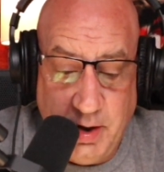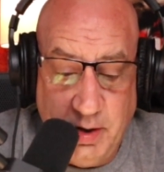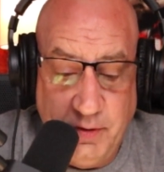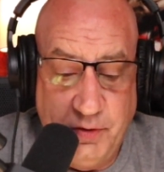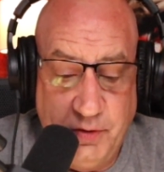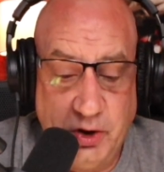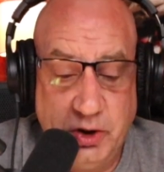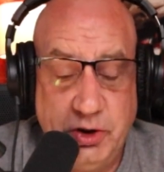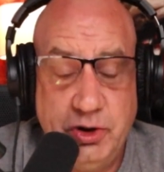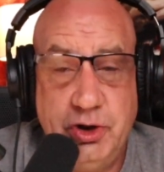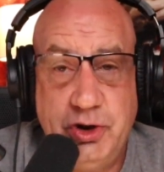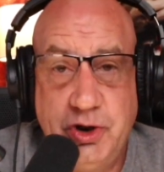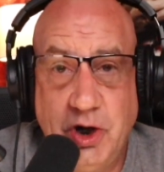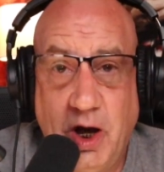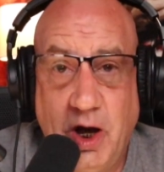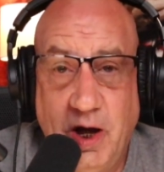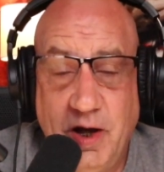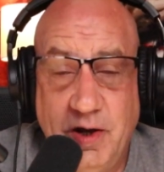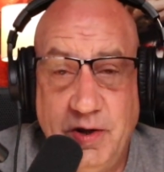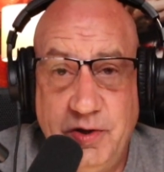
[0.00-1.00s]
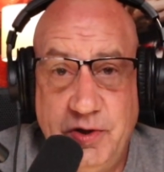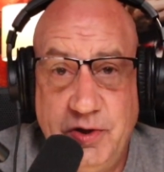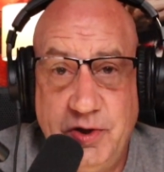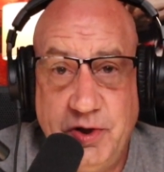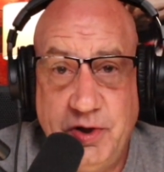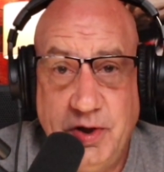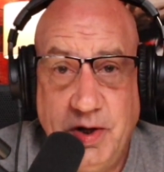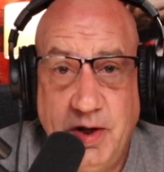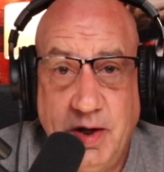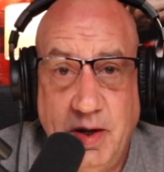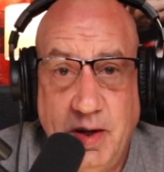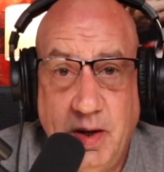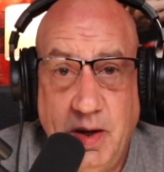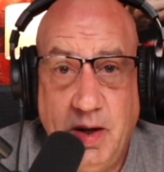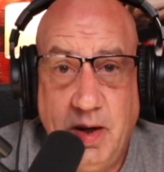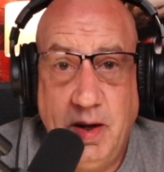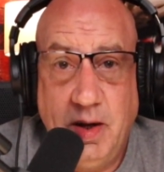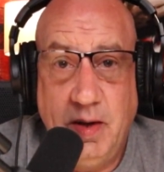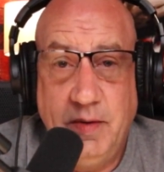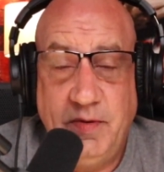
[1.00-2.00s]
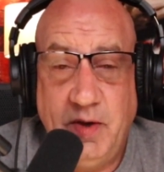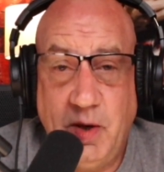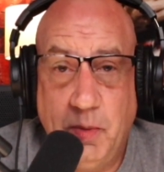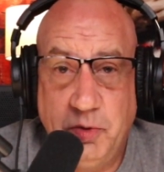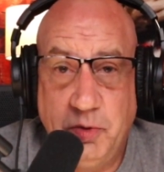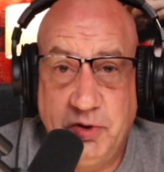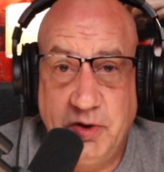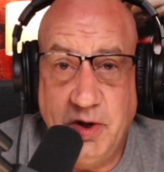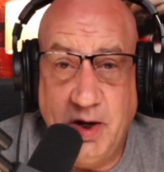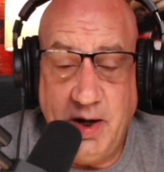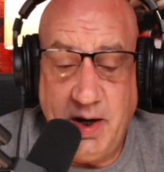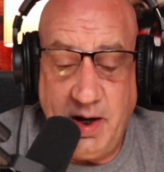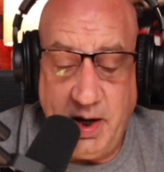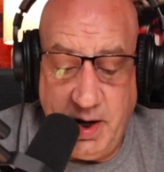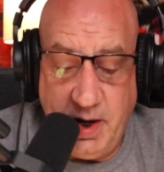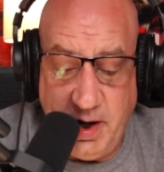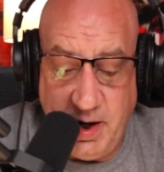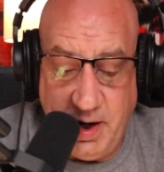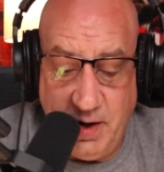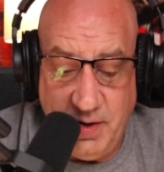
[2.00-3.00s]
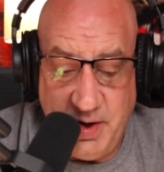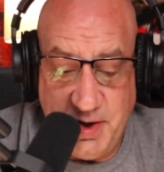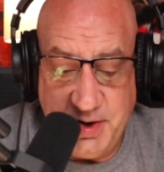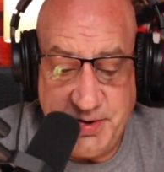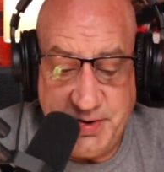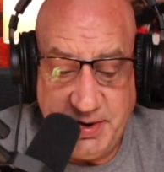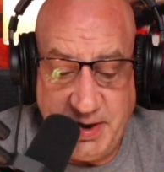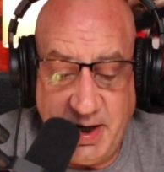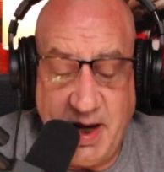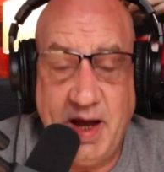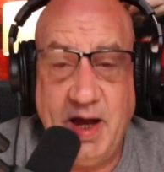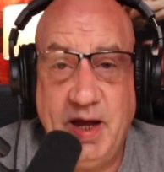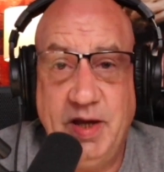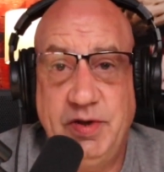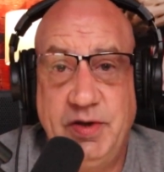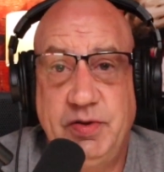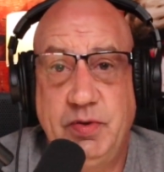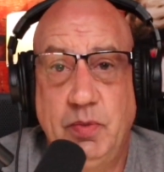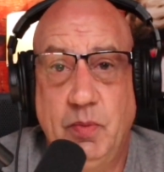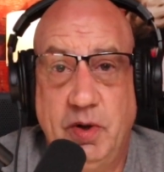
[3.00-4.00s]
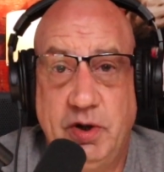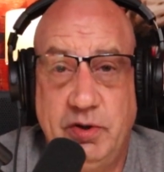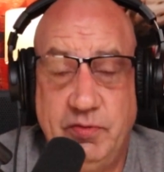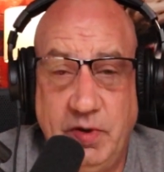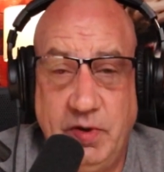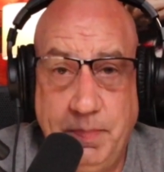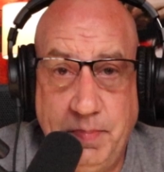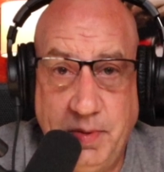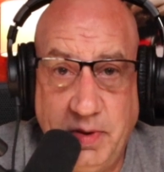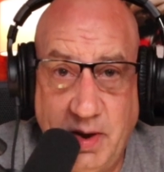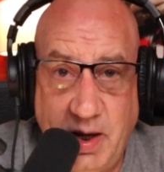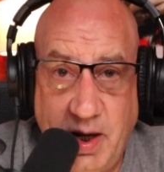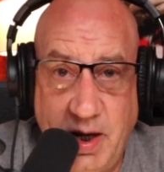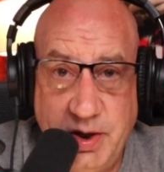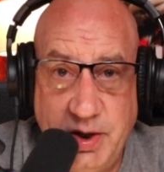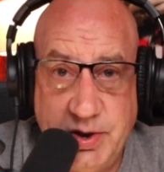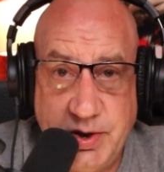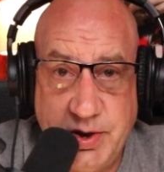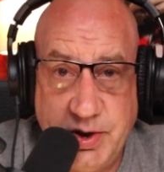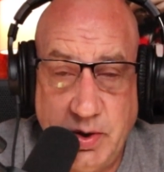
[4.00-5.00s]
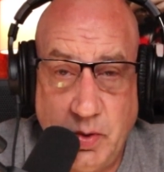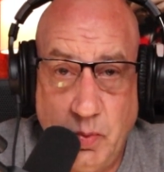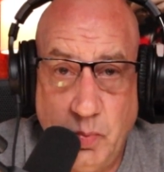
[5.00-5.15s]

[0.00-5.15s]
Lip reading: the judge that was going to hear his case was replaced